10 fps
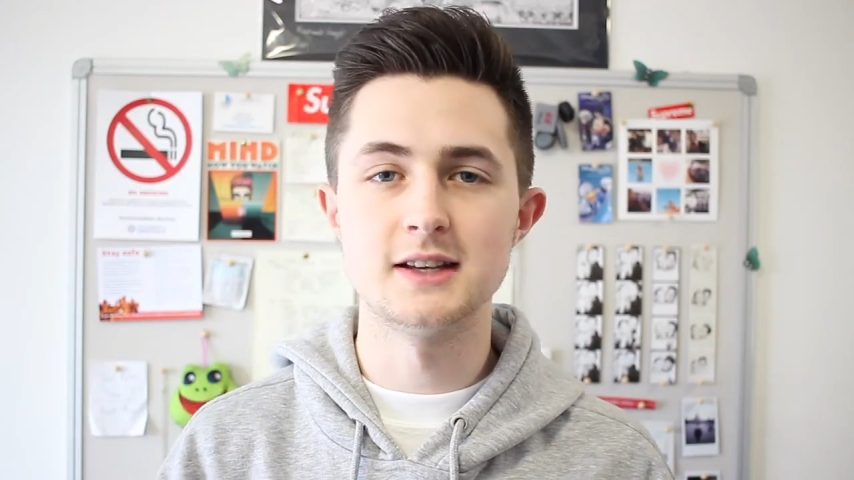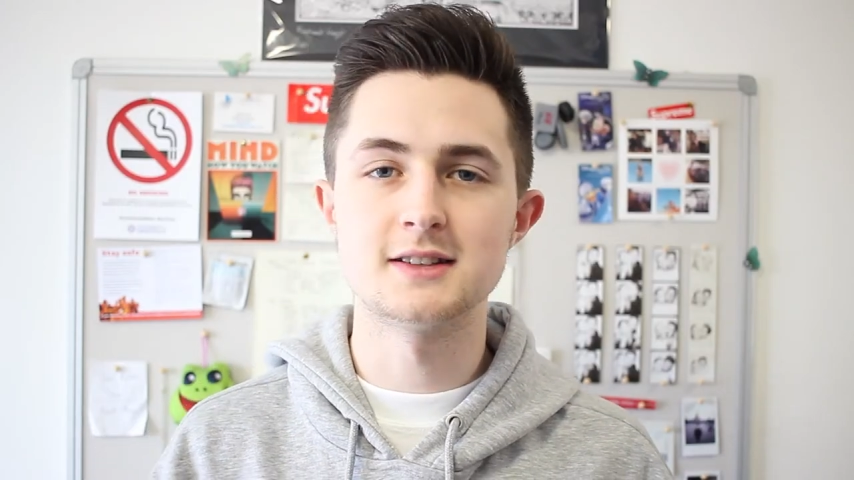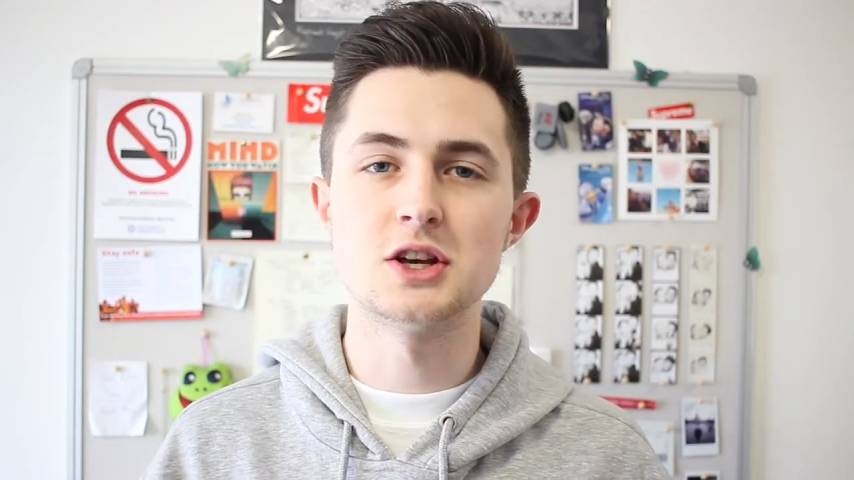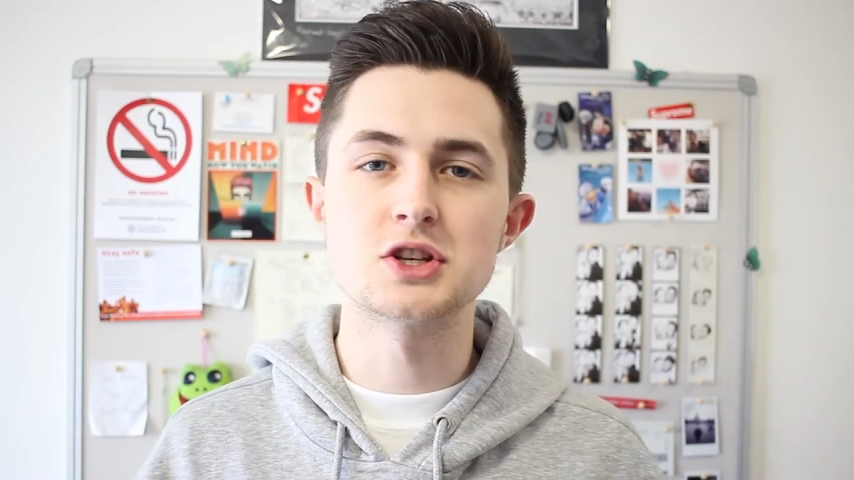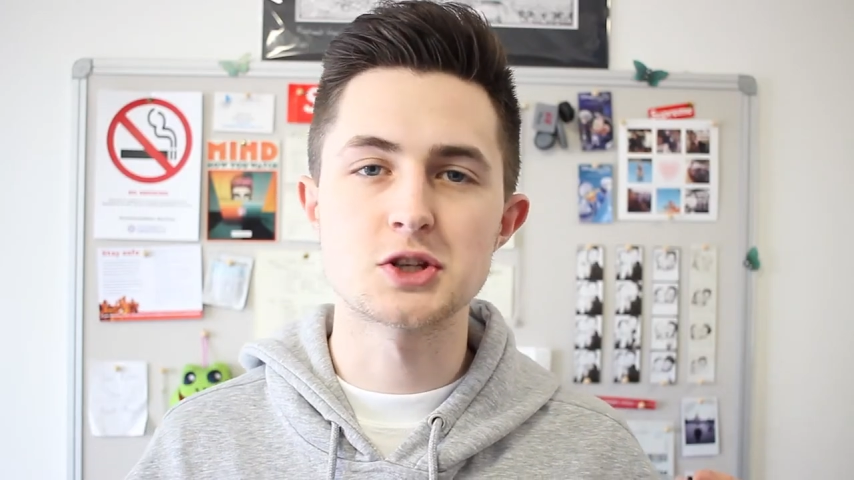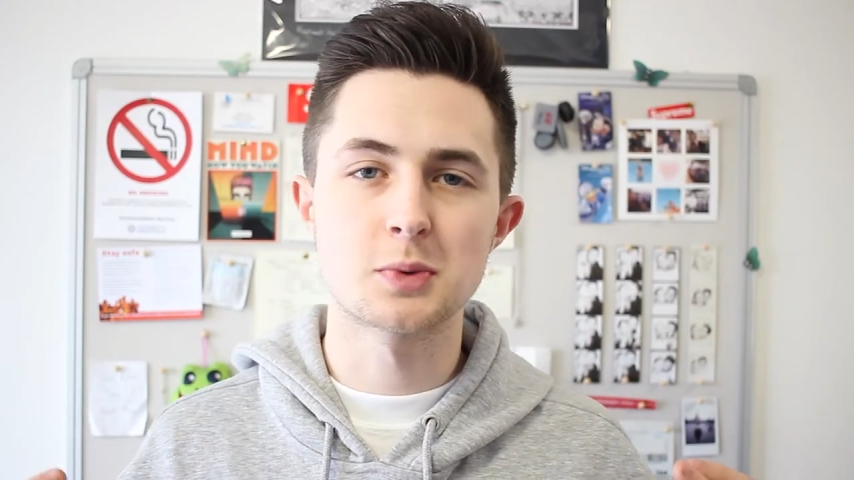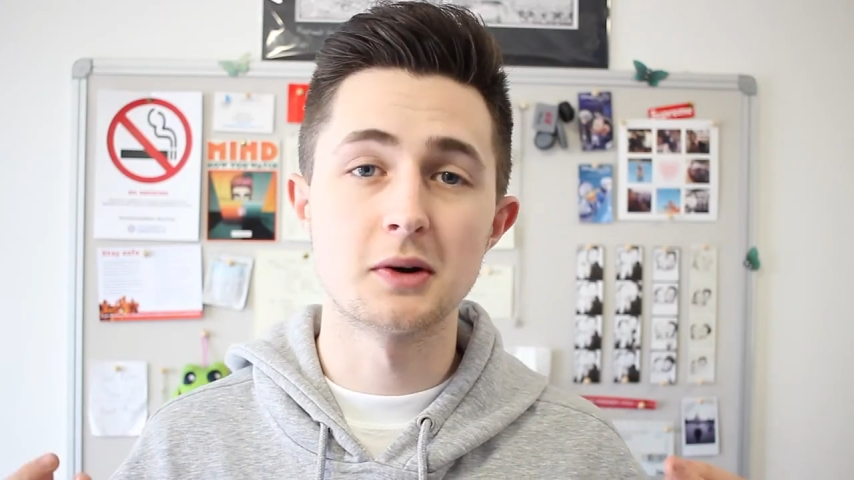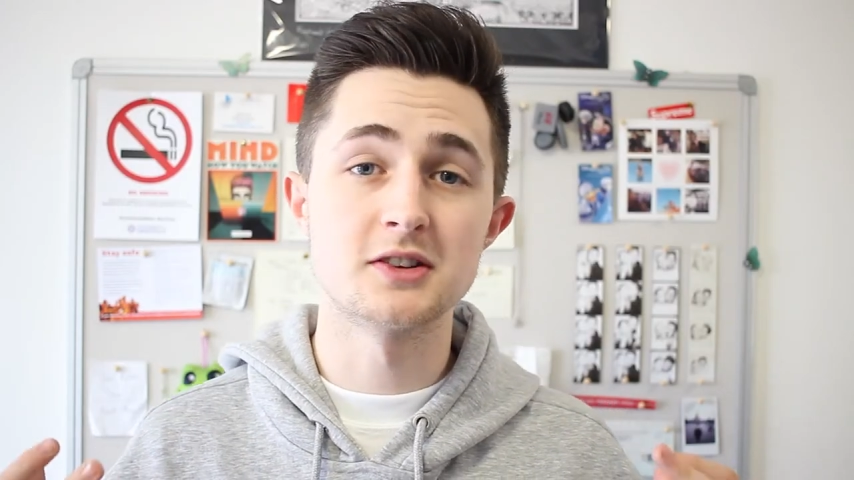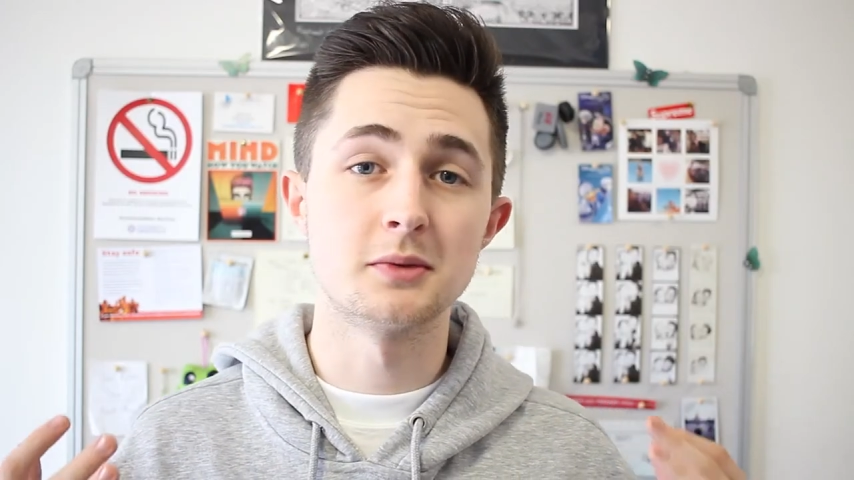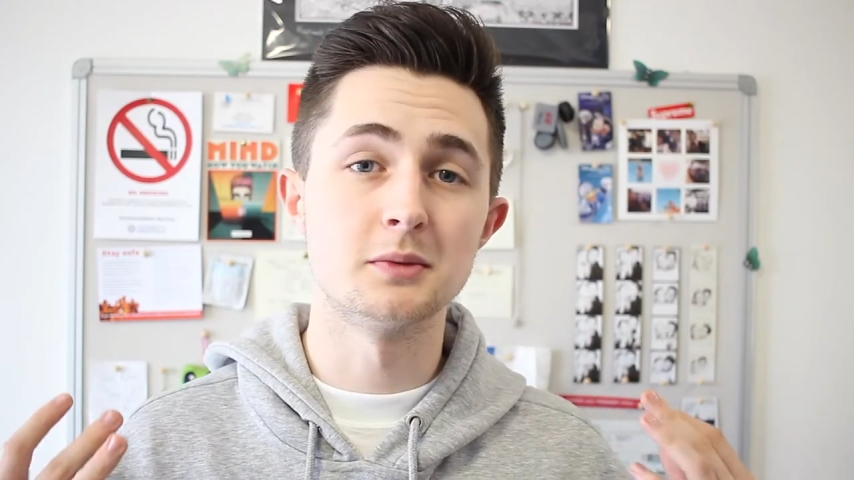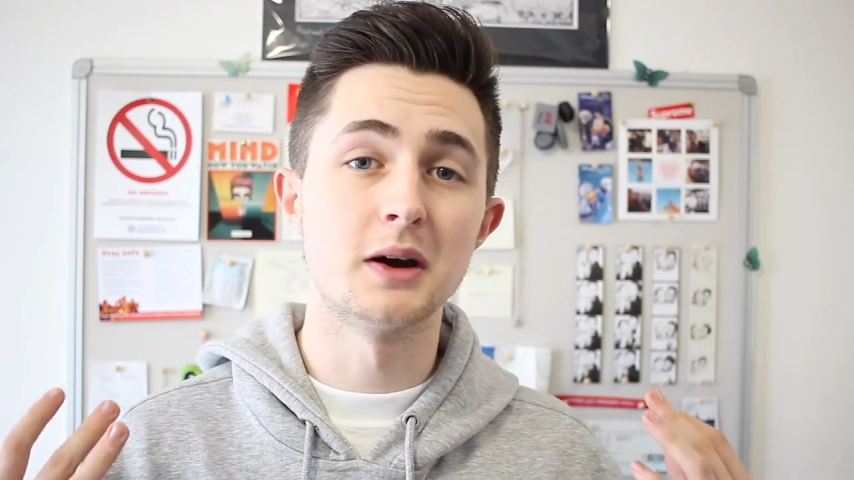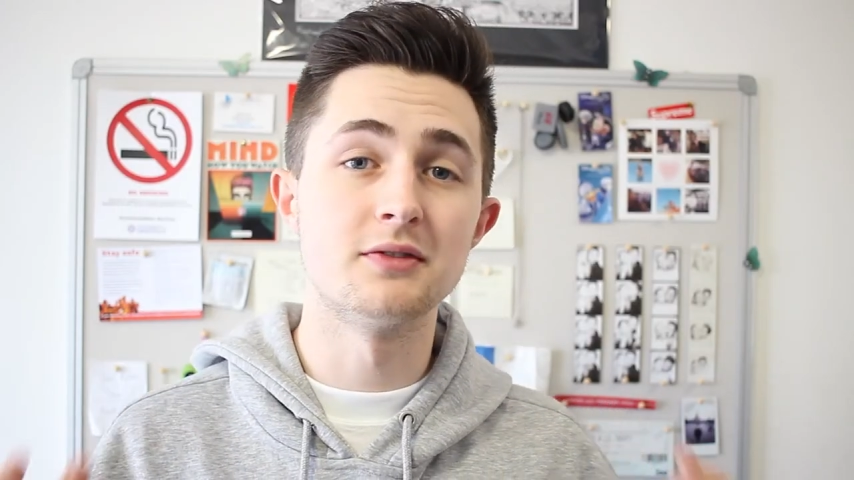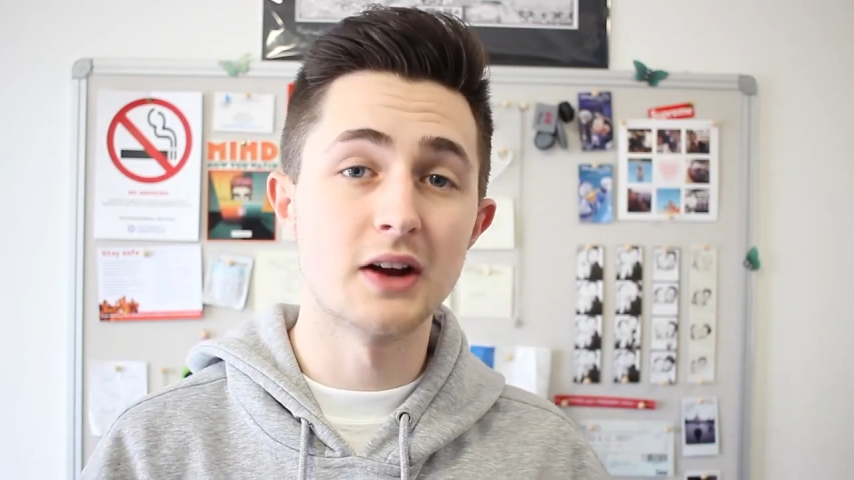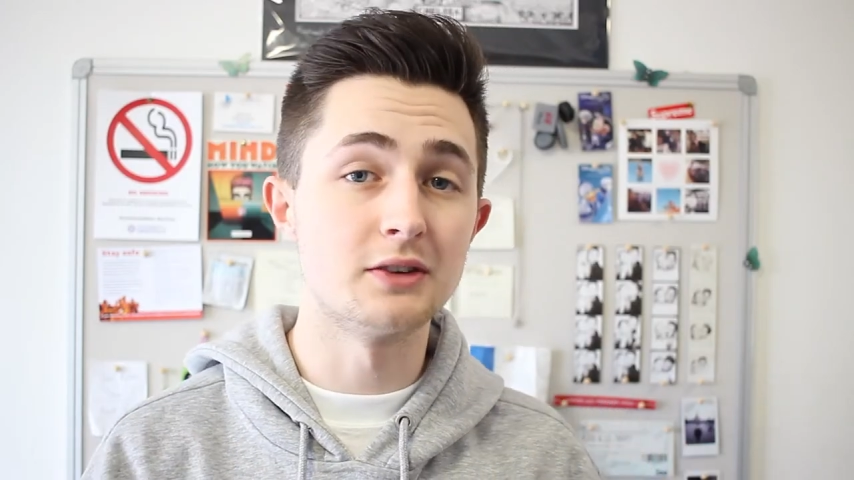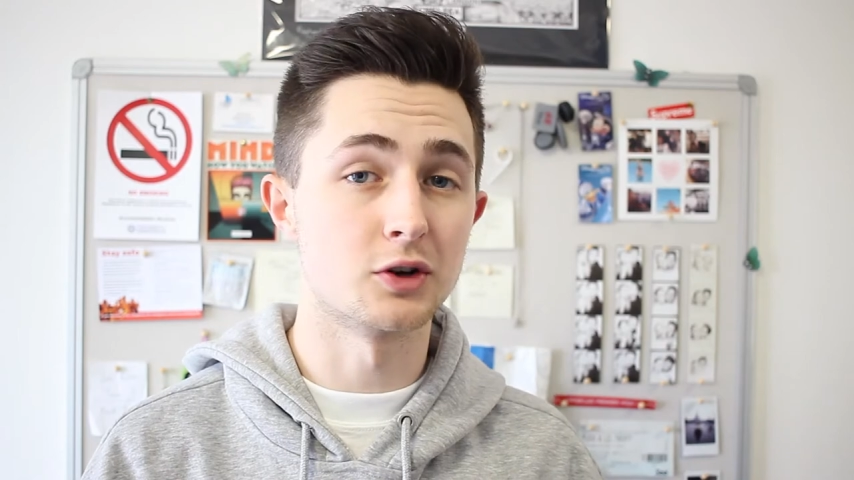These t-shirts are probably some of my
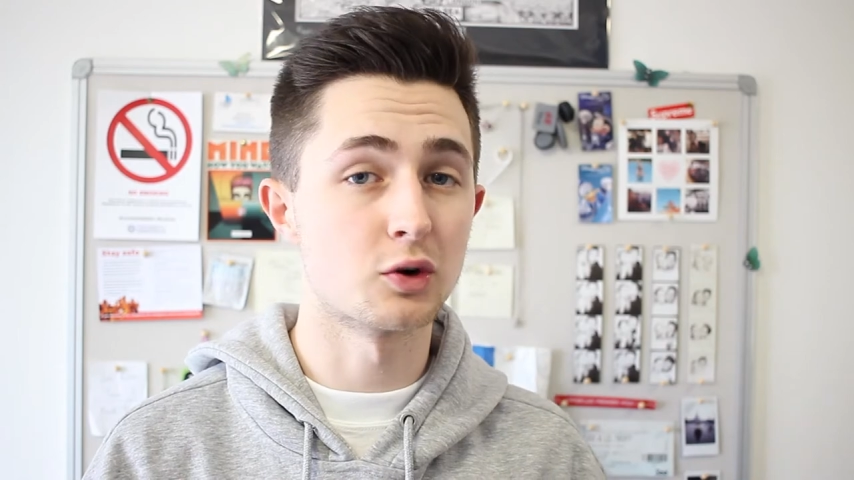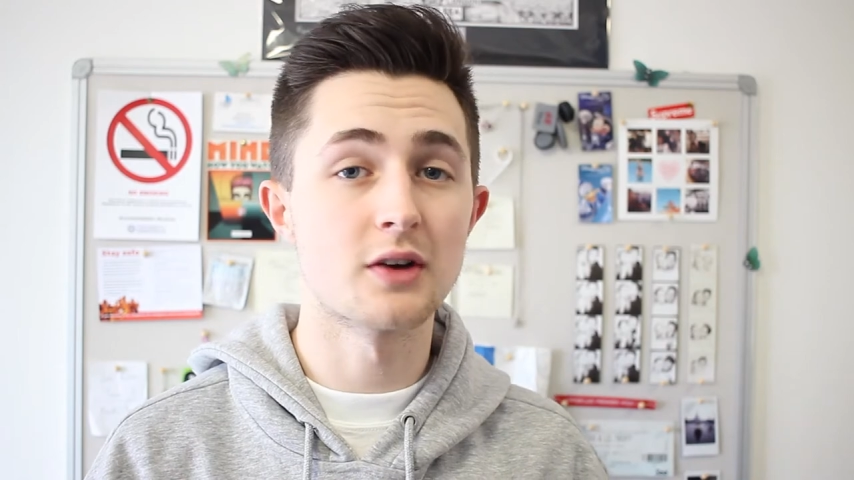favorite